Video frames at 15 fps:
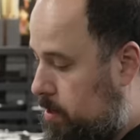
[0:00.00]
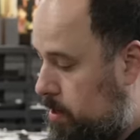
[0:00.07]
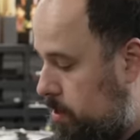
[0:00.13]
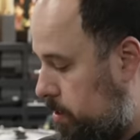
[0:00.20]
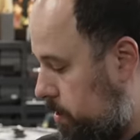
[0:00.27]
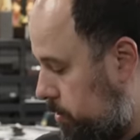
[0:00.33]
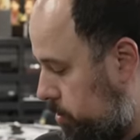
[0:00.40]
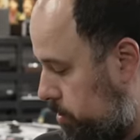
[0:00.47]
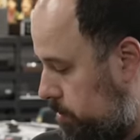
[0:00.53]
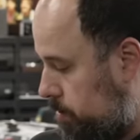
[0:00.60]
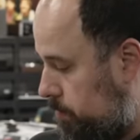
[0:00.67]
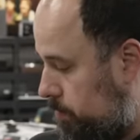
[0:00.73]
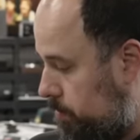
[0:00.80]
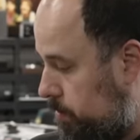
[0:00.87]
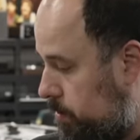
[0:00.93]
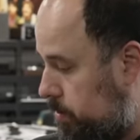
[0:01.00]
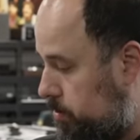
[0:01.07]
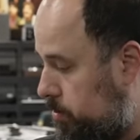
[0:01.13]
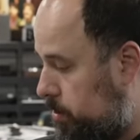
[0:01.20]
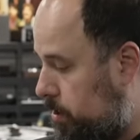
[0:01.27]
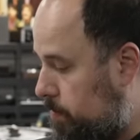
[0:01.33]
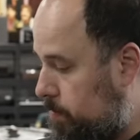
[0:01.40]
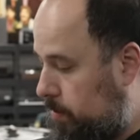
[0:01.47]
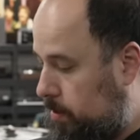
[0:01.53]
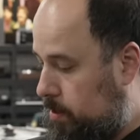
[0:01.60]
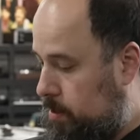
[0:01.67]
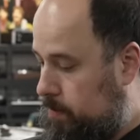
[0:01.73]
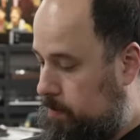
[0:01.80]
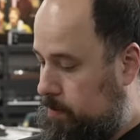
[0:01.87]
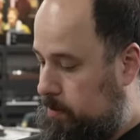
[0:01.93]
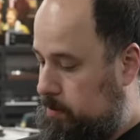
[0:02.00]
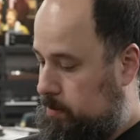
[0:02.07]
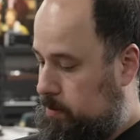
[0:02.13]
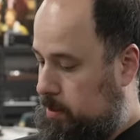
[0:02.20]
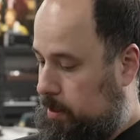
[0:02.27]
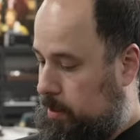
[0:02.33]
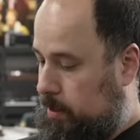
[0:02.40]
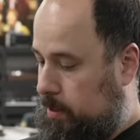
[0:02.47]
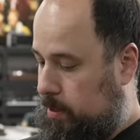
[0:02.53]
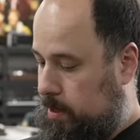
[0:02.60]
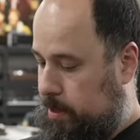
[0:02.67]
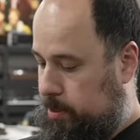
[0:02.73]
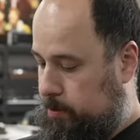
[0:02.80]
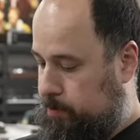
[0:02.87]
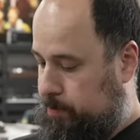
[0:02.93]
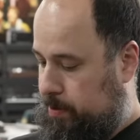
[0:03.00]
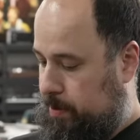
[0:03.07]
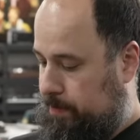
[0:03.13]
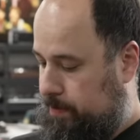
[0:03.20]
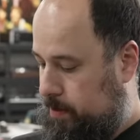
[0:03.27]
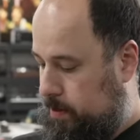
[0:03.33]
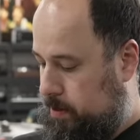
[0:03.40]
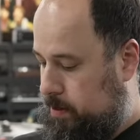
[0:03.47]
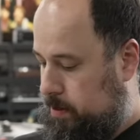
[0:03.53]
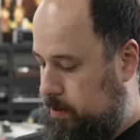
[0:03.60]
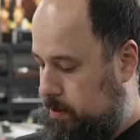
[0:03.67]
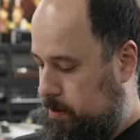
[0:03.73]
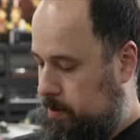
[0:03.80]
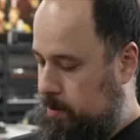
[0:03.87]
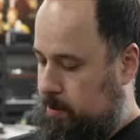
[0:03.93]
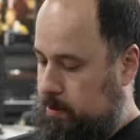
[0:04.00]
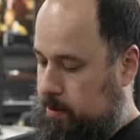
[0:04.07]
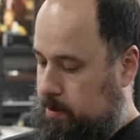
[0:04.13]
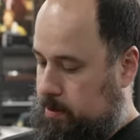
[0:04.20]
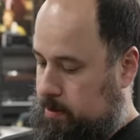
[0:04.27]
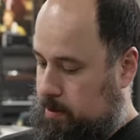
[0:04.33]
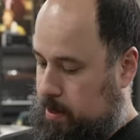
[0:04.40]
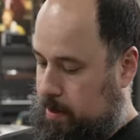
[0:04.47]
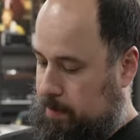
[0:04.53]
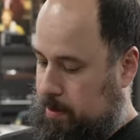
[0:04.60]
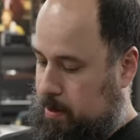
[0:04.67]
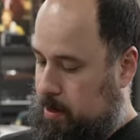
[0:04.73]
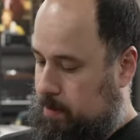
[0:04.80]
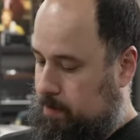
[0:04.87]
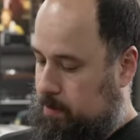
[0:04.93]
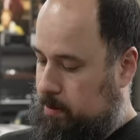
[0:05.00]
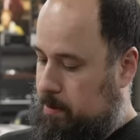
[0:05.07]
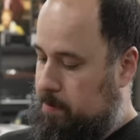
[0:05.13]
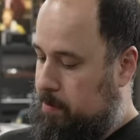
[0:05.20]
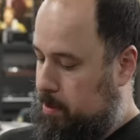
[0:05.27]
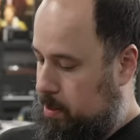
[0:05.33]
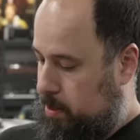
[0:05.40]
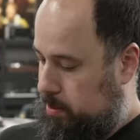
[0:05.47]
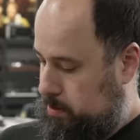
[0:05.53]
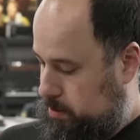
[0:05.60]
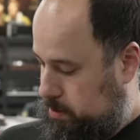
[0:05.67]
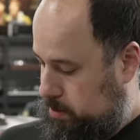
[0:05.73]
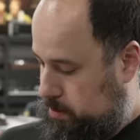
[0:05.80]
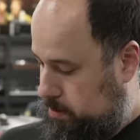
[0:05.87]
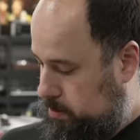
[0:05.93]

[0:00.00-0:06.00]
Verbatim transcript: I actually did a real nice job on the cover. It's like a nice puffy type cover embossed.